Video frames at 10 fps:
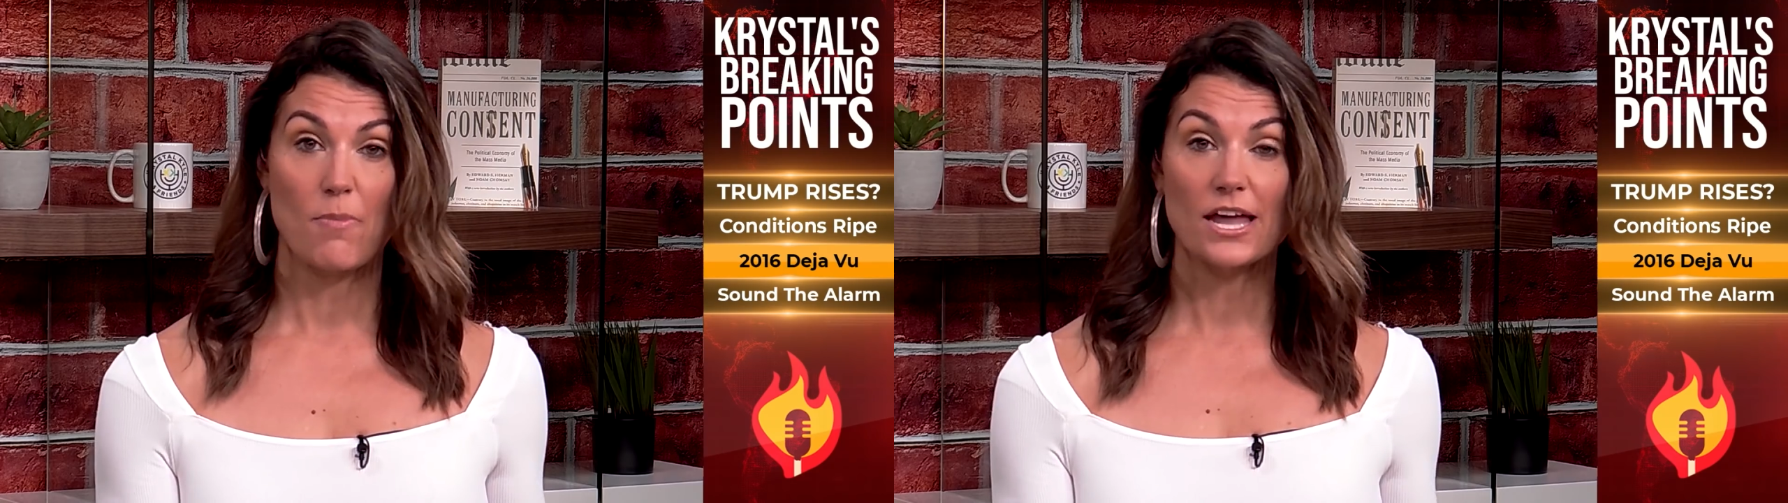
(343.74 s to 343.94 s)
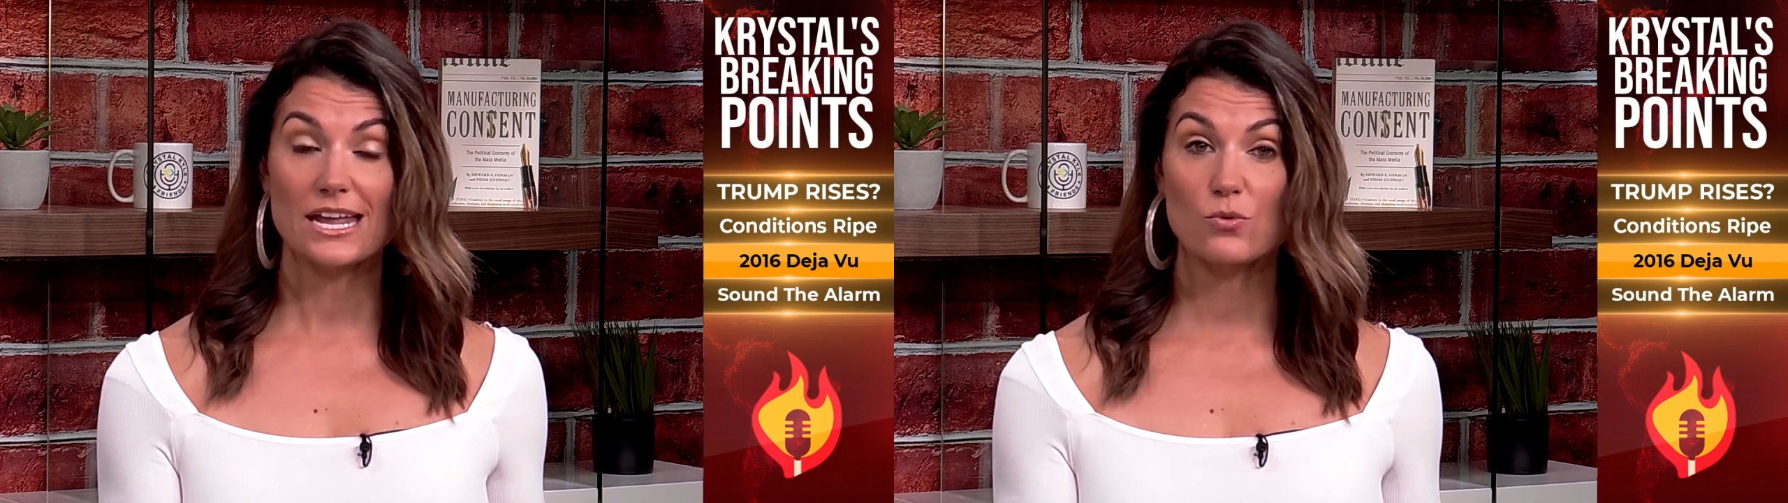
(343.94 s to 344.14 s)

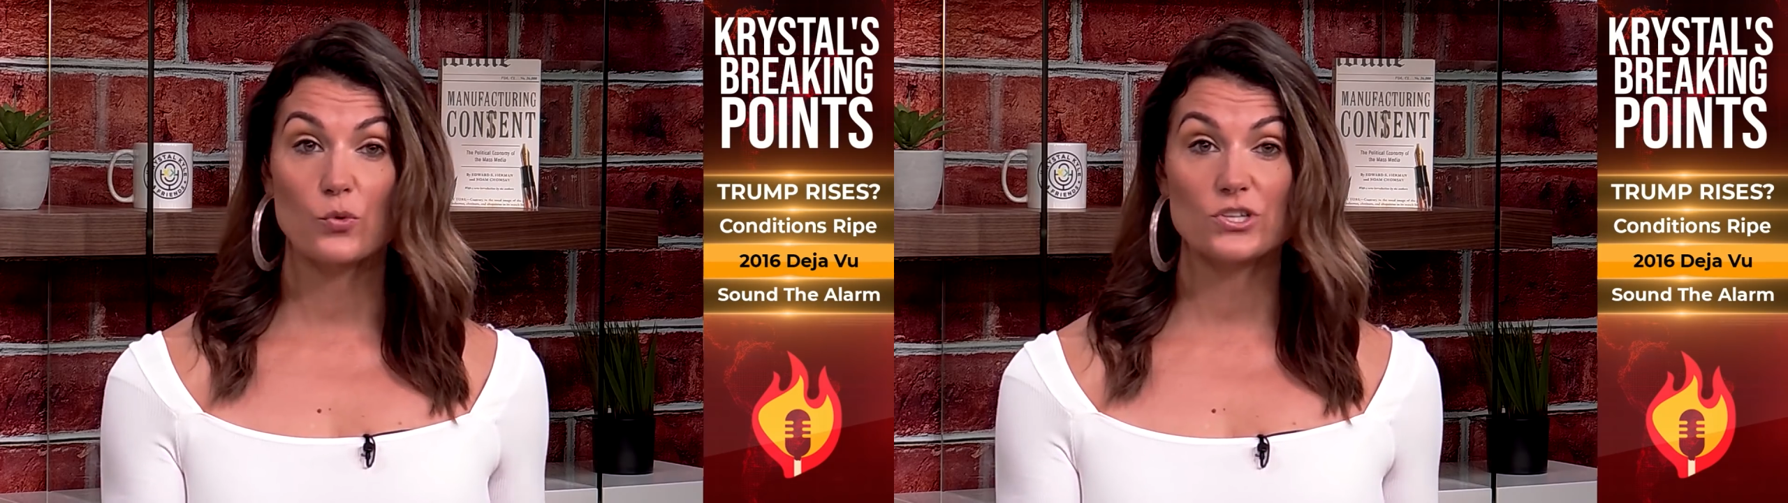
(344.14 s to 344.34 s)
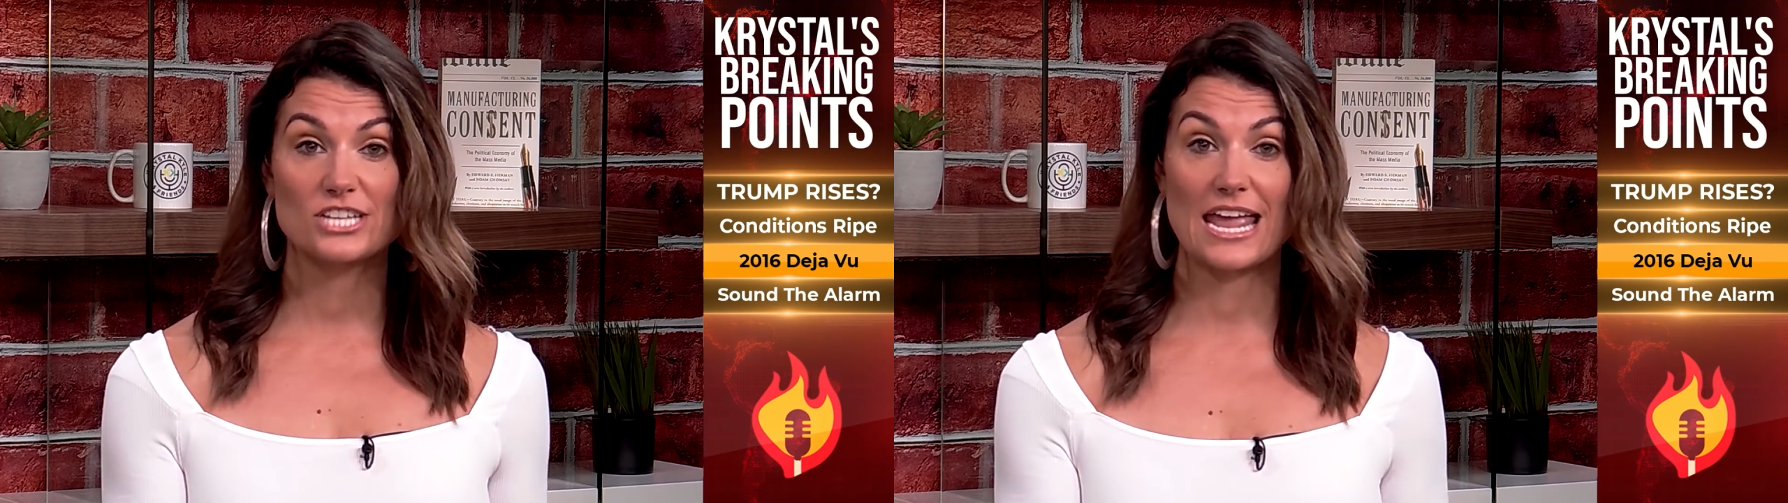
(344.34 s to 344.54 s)
But
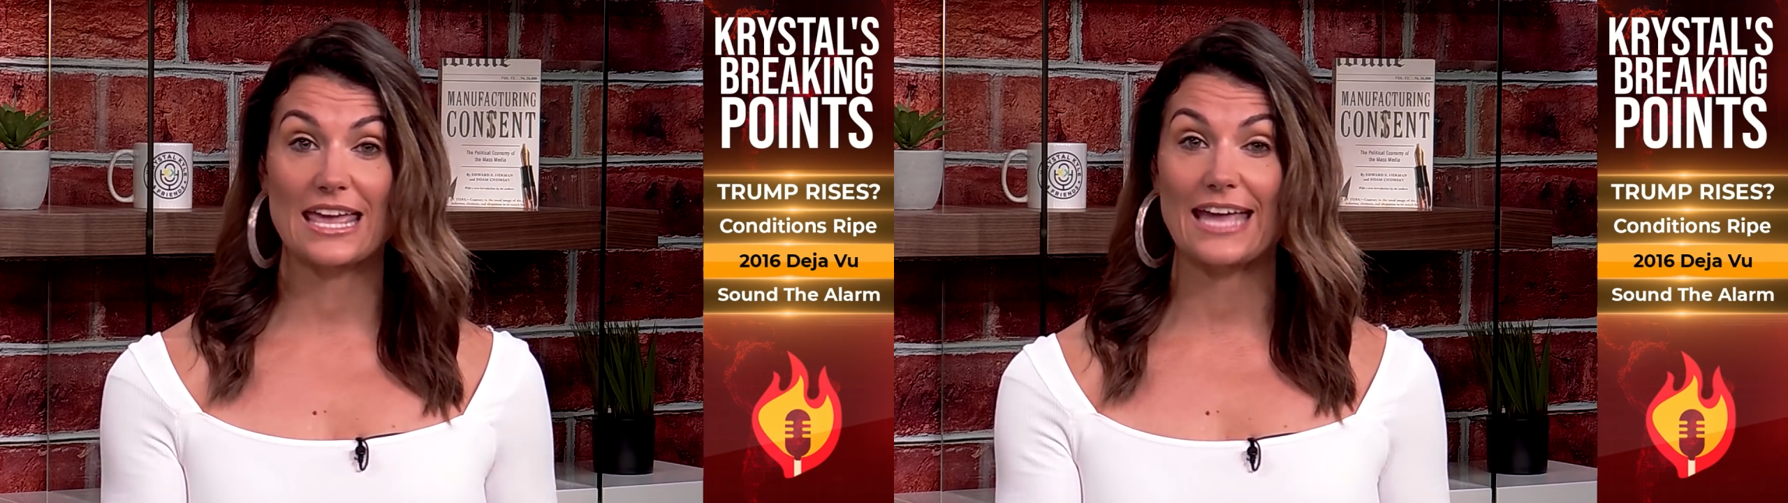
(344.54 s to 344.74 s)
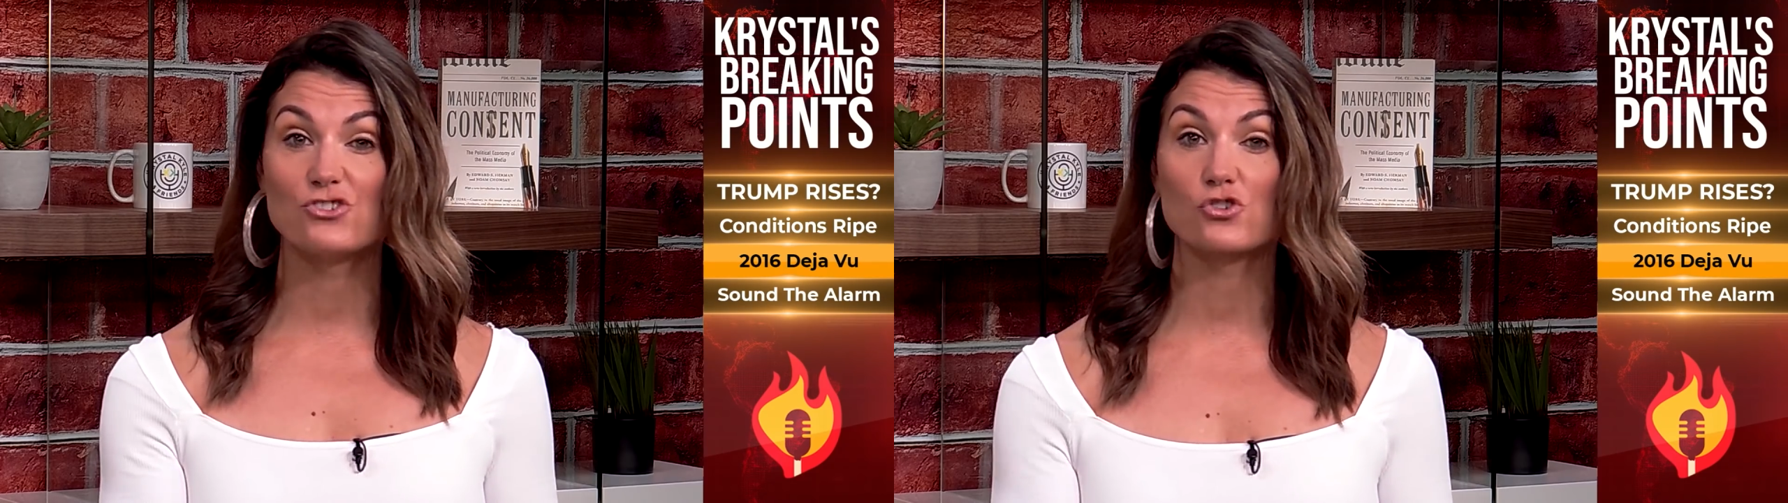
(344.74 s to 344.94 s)
it would take a